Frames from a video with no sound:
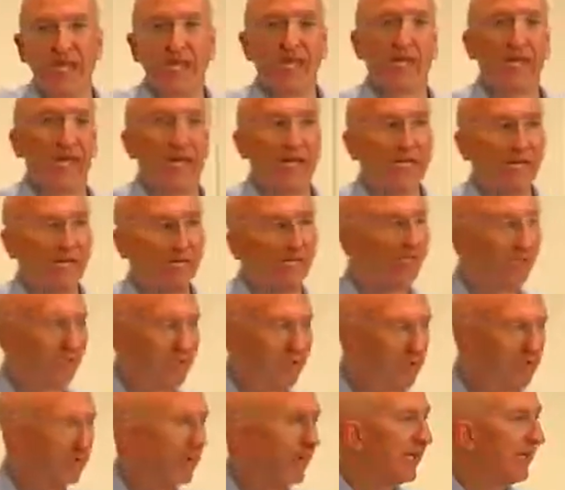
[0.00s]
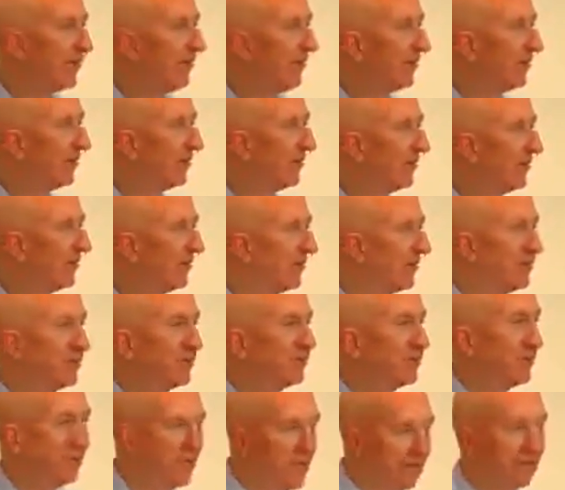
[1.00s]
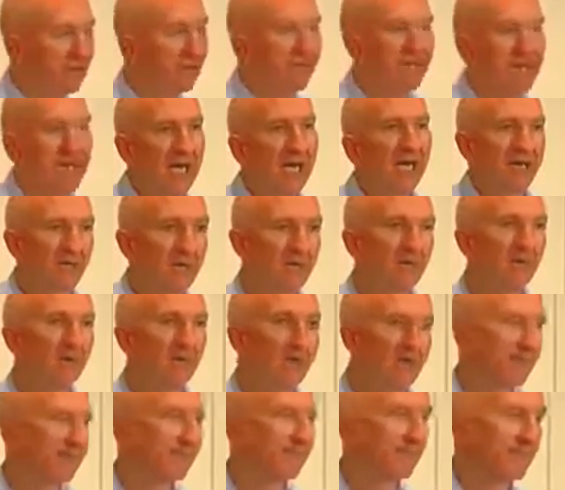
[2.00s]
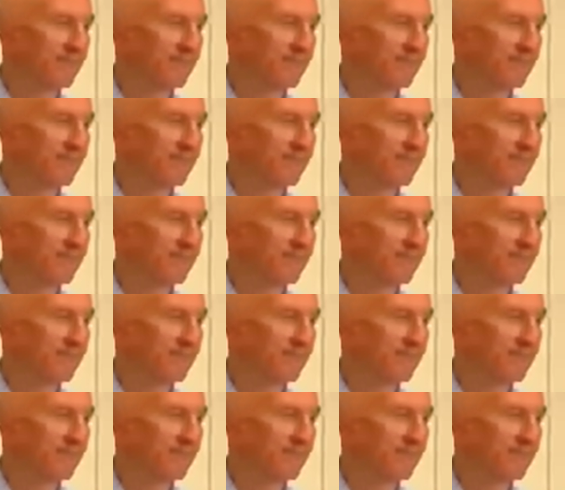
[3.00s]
And I encourage my users generally not to print